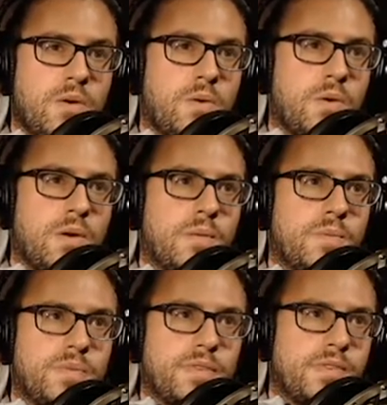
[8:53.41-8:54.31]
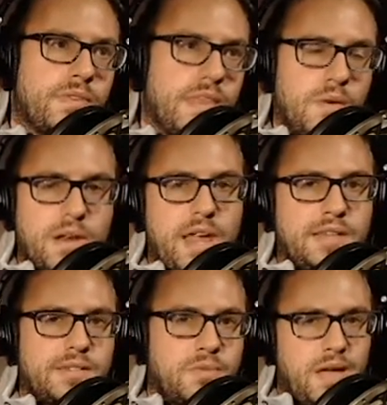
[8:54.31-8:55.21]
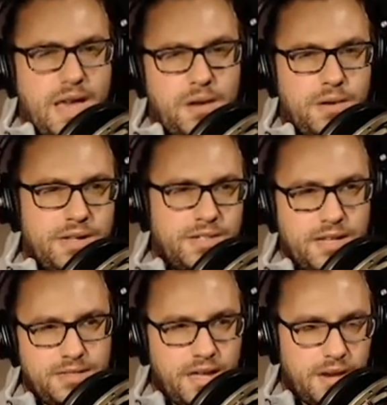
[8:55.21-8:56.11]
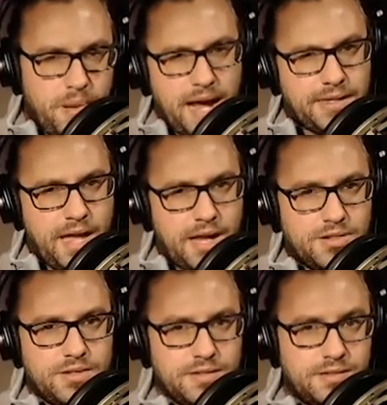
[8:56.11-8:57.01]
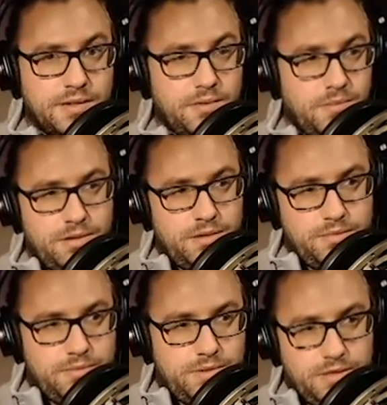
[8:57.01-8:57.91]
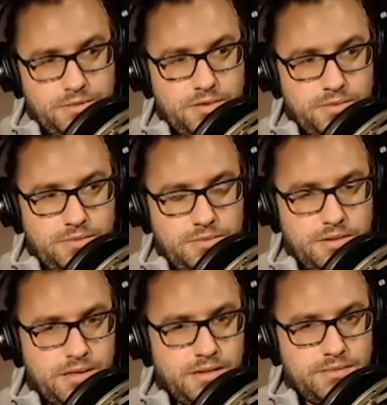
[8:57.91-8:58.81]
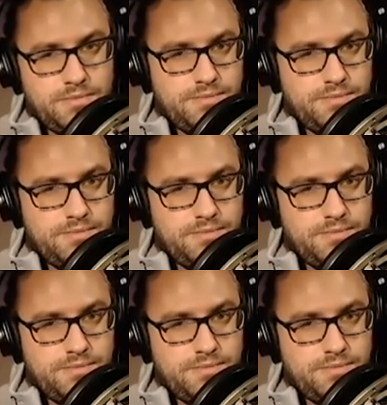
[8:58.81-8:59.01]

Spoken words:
Or they would ask, well, how do I chase down a backdash? And it's like, well, you do the